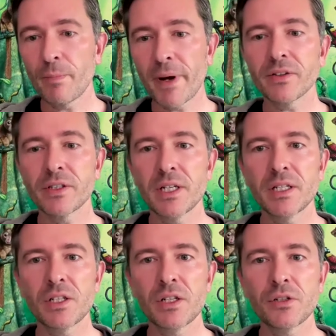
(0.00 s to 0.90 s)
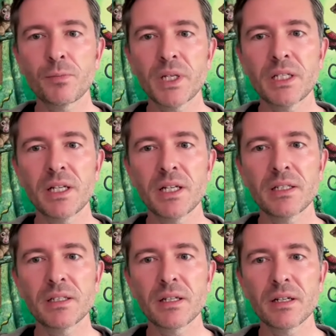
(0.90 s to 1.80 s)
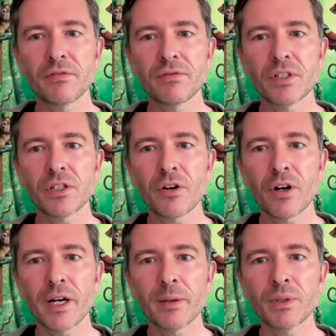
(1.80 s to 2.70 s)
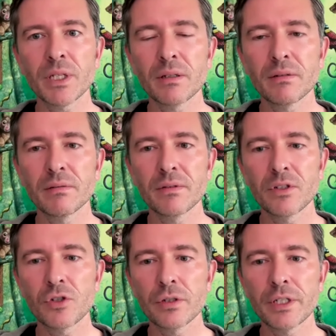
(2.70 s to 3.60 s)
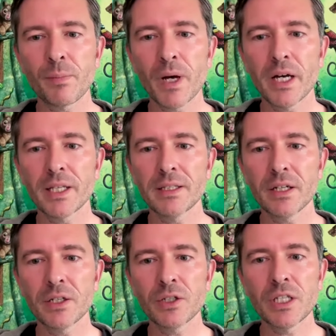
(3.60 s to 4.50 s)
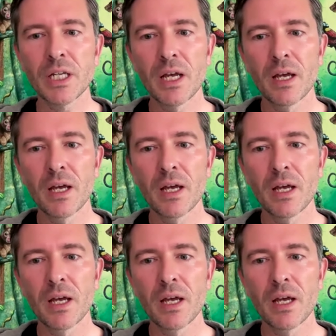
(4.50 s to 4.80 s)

about these new species that I've described and the stories behind those.